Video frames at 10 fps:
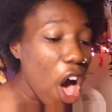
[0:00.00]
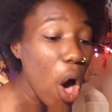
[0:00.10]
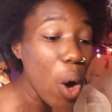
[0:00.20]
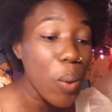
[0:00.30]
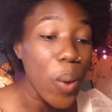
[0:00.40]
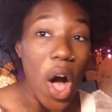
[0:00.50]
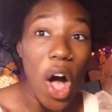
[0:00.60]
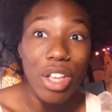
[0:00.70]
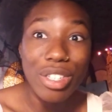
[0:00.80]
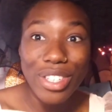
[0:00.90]
oh,
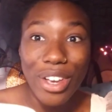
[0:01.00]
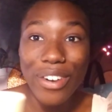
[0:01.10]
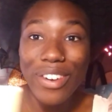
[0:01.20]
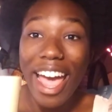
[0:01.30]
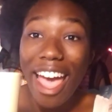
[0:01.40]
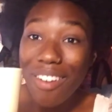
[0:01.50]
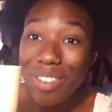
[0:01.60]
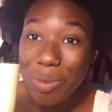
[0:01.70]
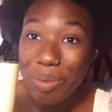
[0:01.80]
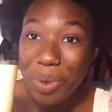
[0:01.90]
also, I have
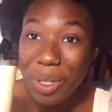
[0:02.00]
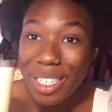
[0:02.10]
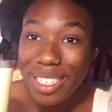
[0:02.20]
some pretty